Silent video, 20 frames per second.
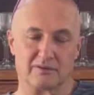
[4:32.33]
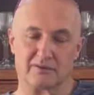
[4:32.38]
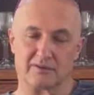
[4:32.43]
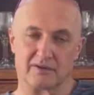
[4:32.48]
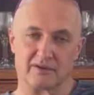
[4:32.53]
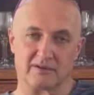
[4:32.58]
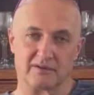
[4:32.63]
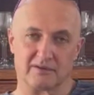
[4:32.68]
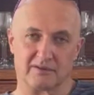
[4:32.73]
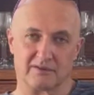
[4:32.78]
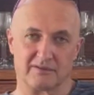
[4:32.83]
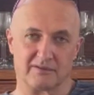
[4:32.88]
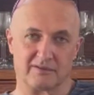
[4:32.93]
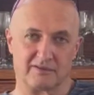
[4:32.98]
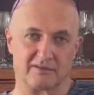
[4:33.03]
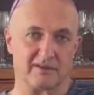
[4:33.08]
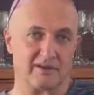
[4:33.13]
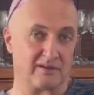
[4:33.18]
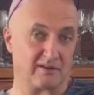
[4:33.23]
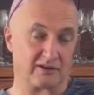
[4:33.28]

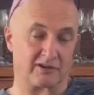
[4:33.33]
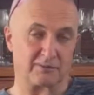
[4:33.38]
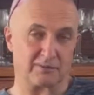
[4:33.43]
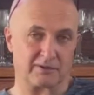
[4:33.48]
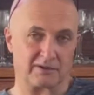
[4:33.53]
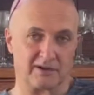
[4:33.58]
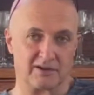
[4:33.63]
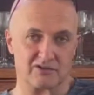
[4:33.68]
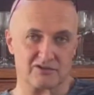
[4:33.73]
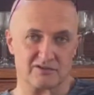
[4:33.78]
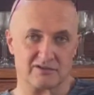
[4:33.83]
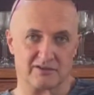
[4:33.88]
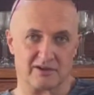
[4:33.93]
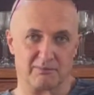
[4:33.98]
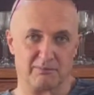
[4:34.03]
it's their expectation.